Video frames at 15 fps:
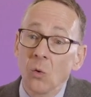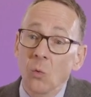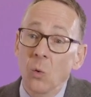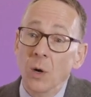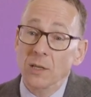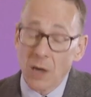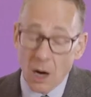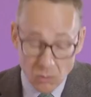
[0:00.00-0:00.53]

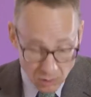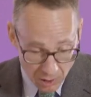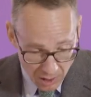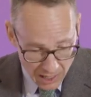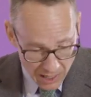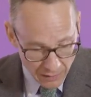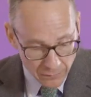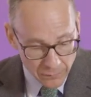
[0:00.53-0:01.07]
we don't
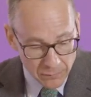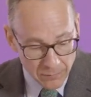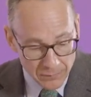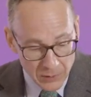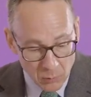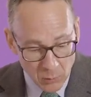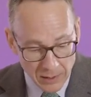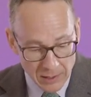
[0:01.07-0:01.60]
live
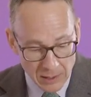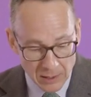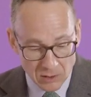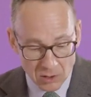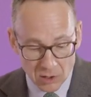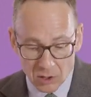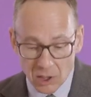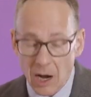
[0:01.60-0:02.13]
within a
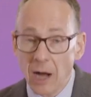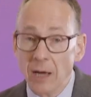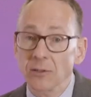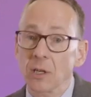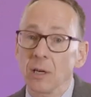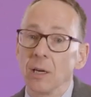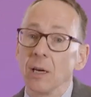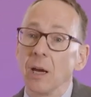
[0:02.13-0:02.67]

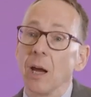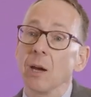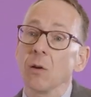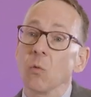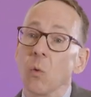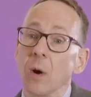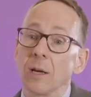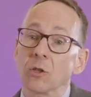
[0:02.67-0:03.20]
society
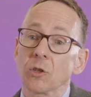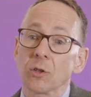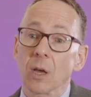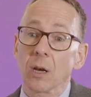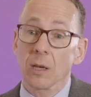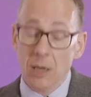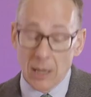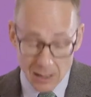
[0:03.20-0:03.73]
in which
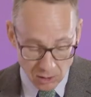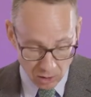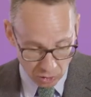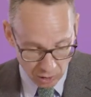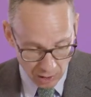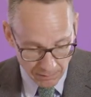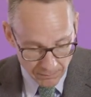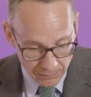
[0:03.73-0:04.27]
the
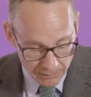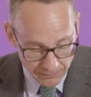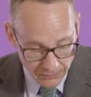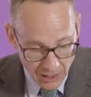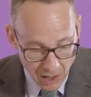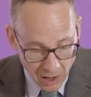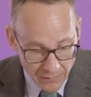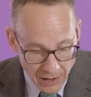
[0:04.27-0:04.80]
leadership
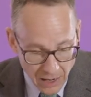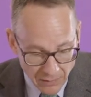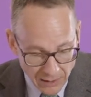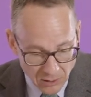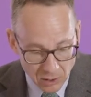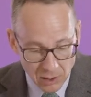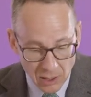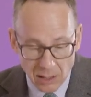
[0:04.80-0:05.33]
of our
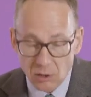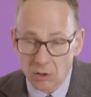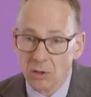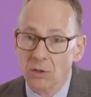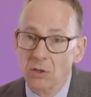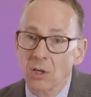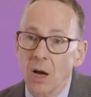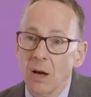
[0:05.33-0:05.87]
education
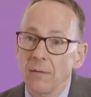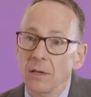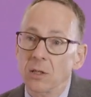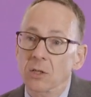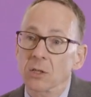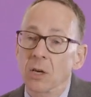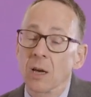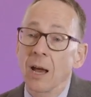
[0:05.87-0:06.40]

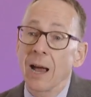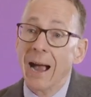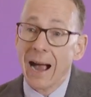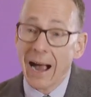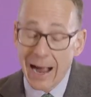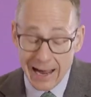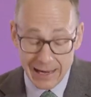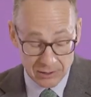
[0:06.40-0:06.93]
service
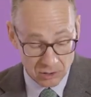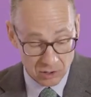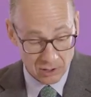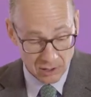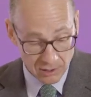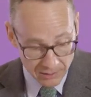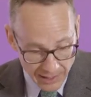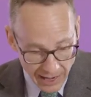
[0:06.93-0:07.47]
has
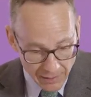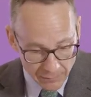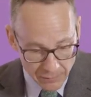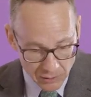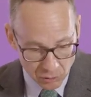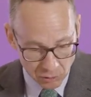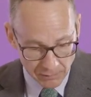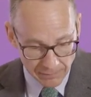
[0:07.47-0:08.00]
that
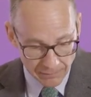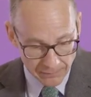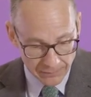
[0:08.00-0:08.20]
vision.